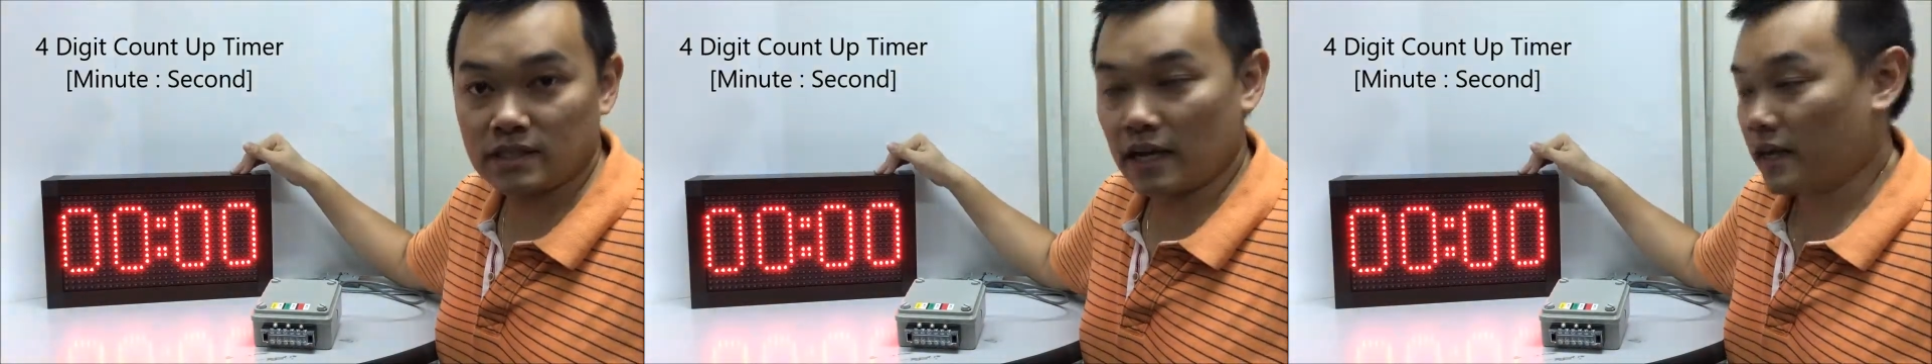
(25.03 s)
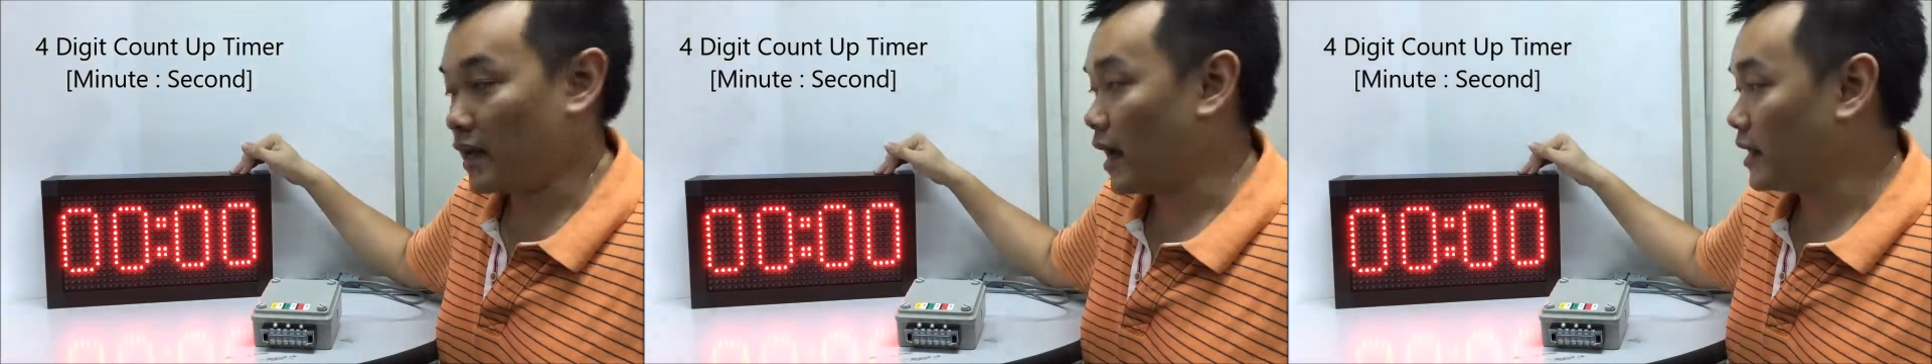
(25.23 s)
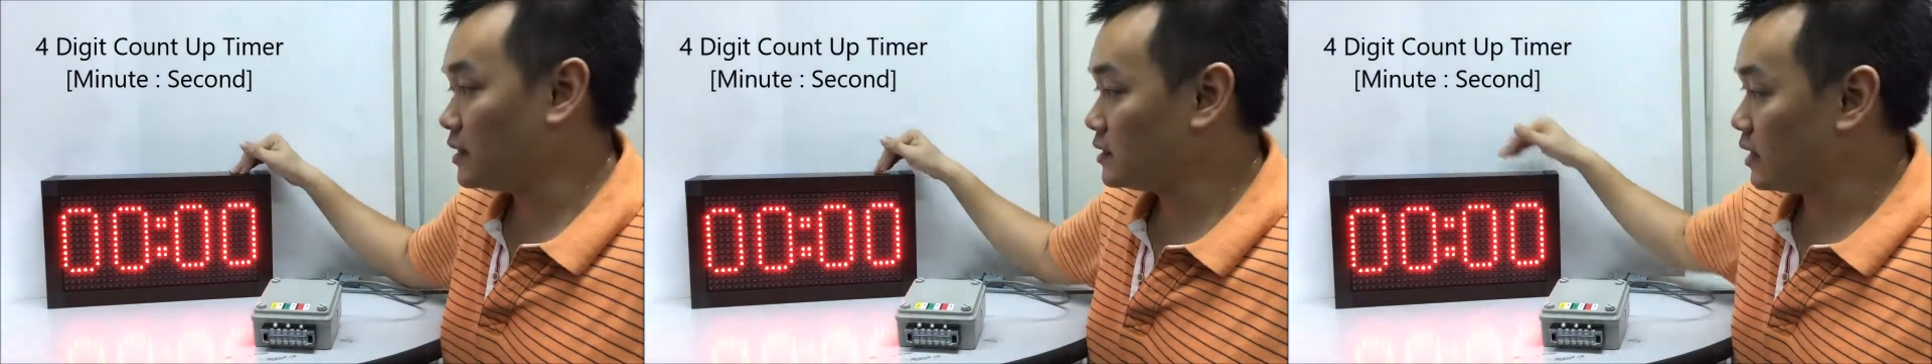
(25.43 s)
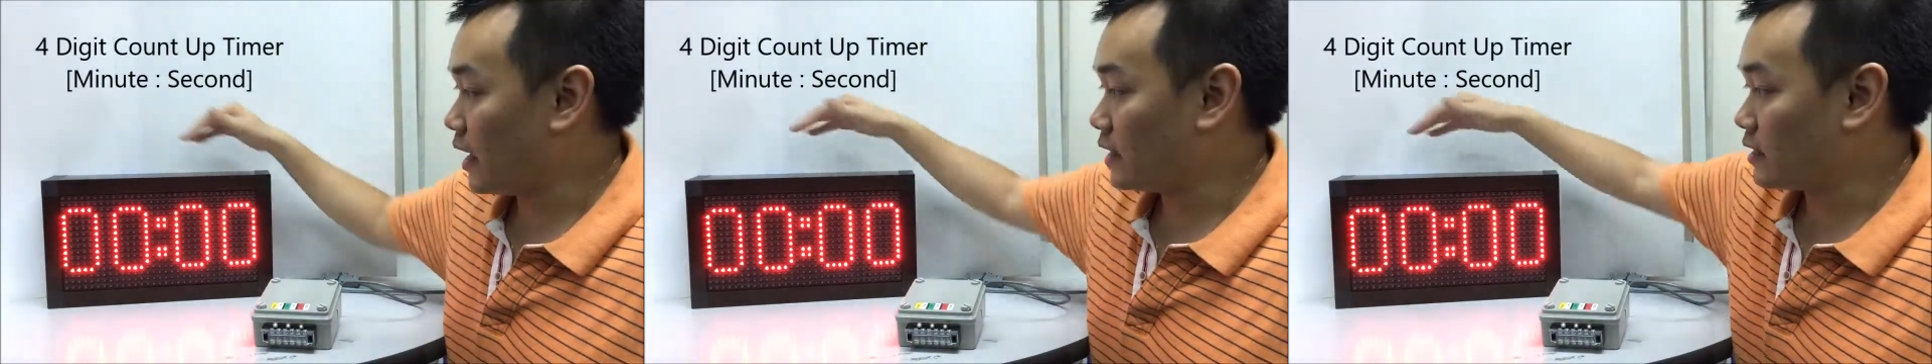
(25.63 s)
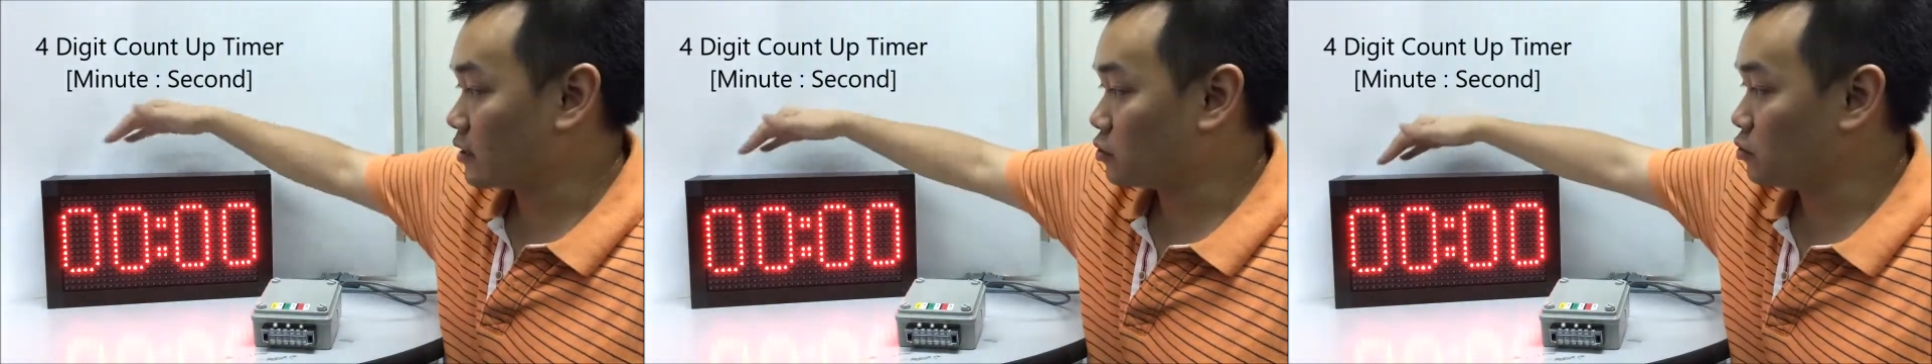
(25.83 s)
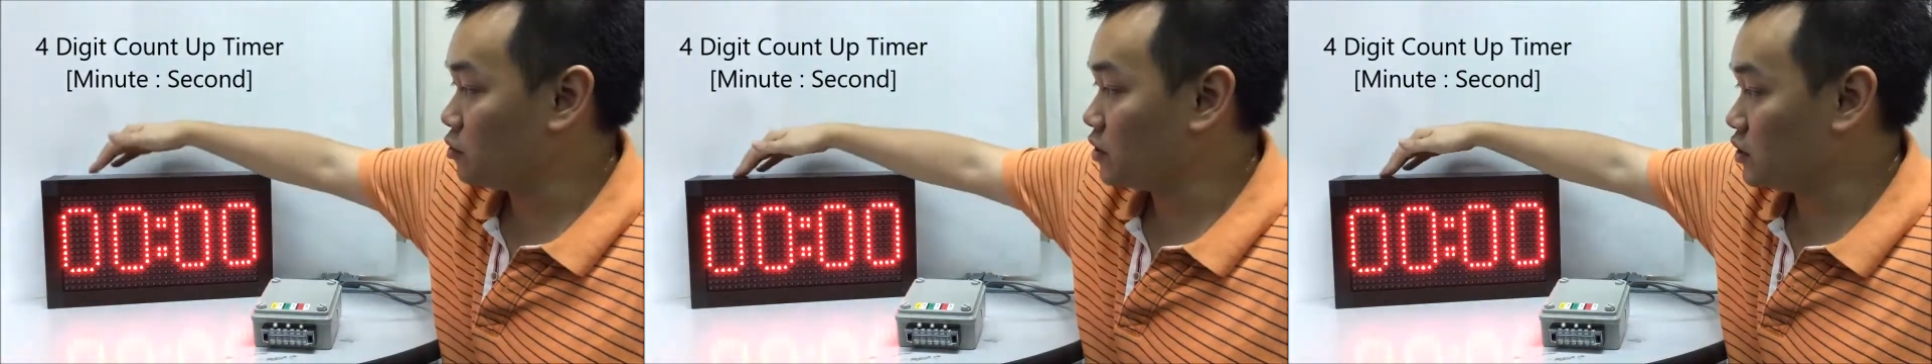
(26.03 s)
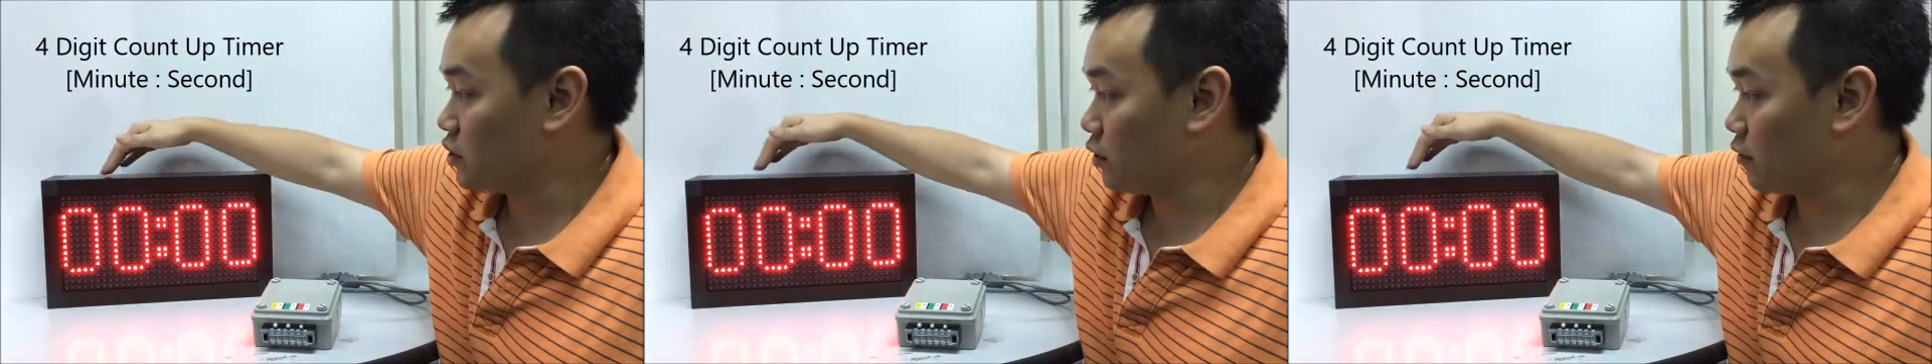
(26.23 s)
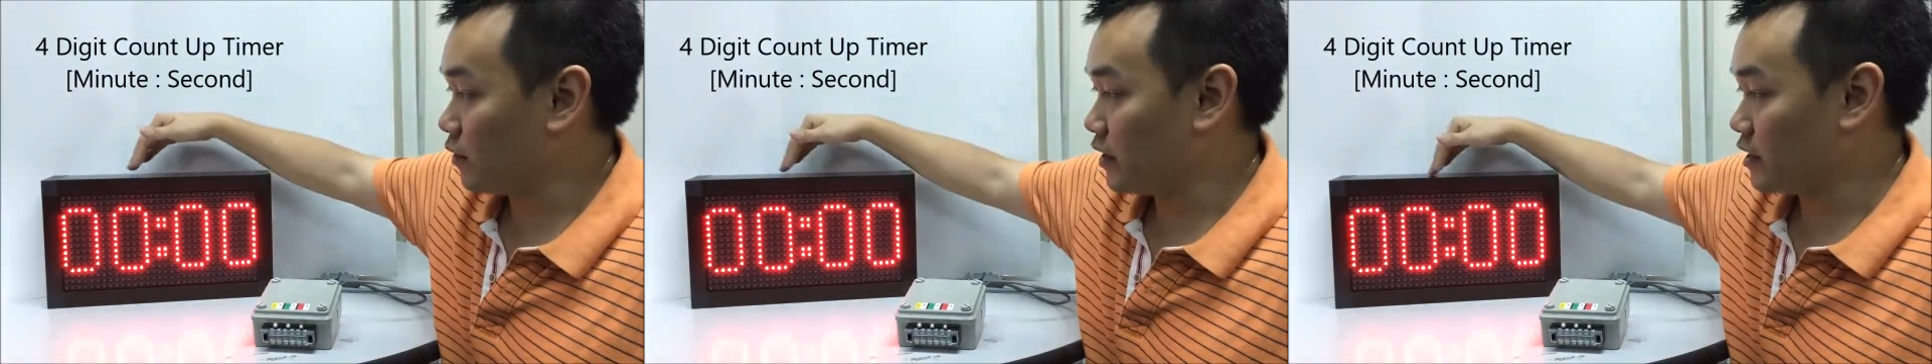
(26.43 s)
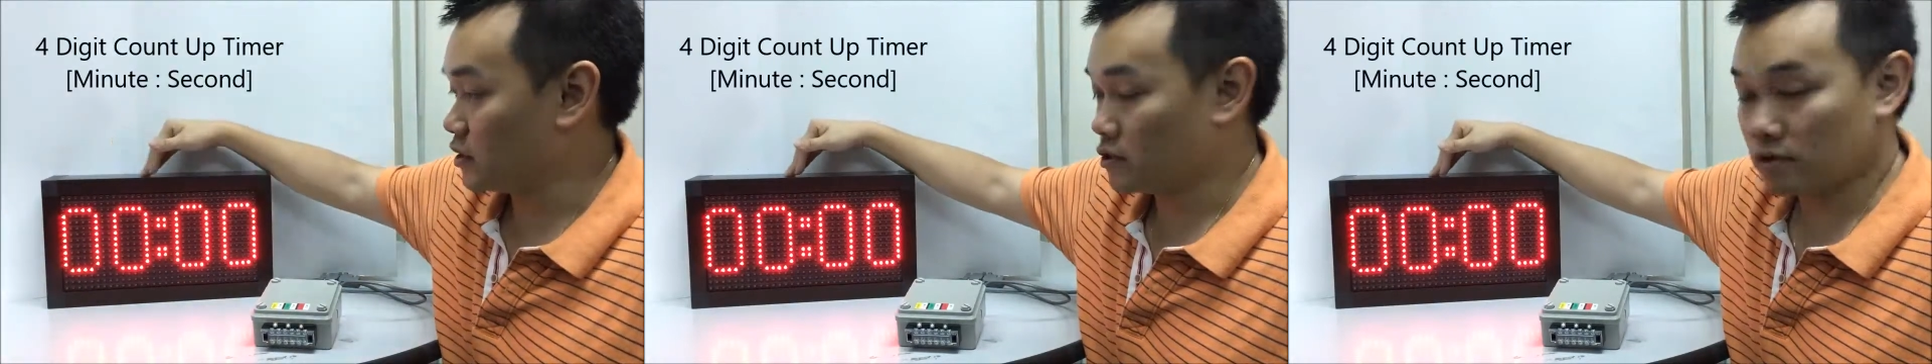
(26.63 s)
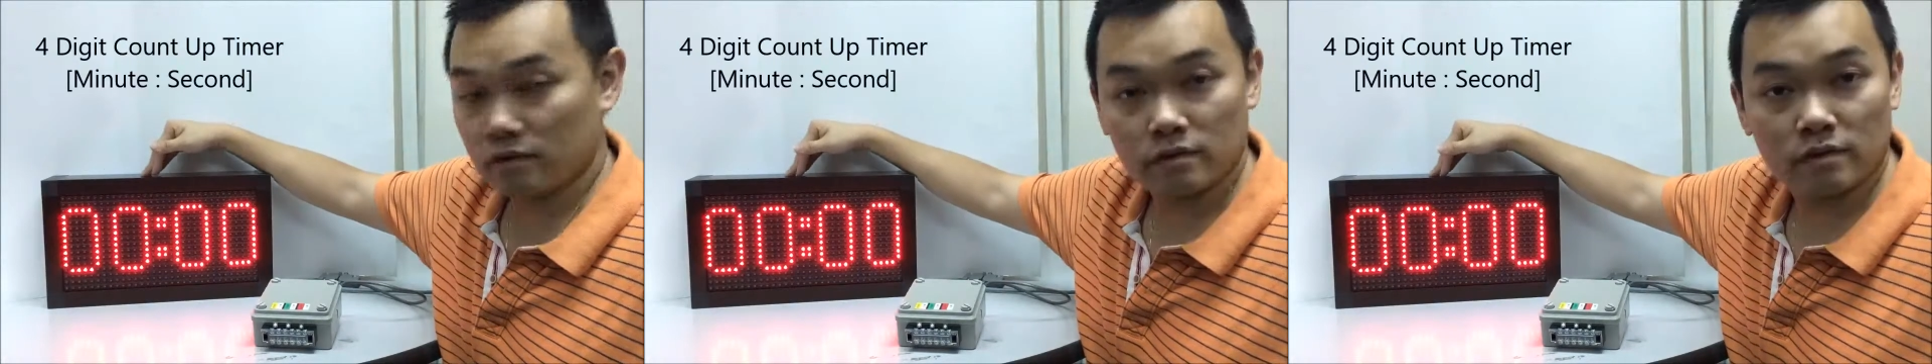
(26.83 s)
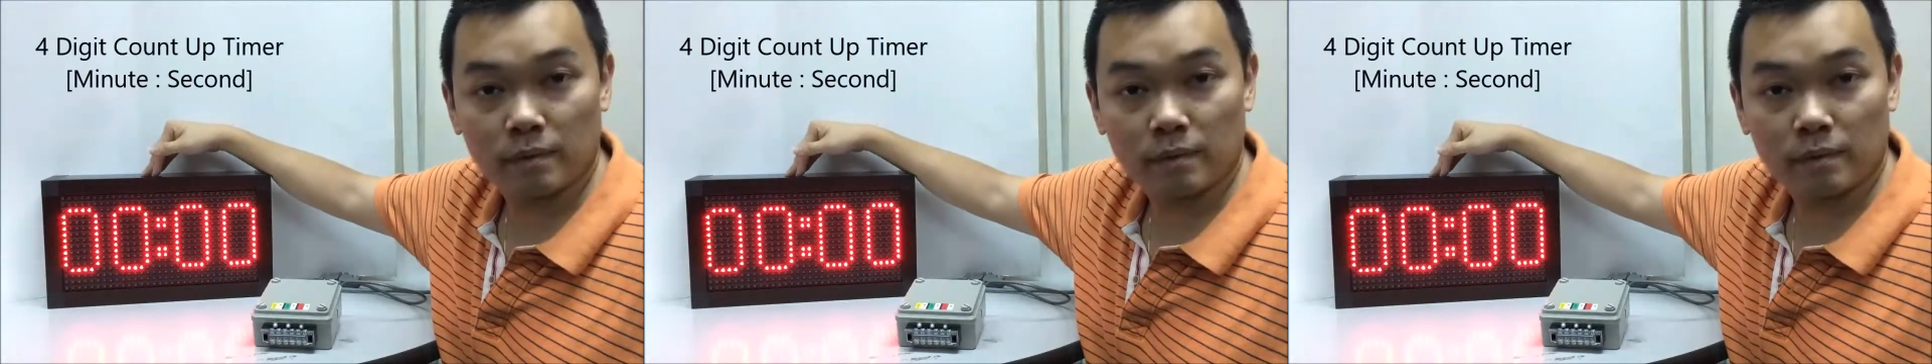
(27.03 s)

seconds and the two digit over is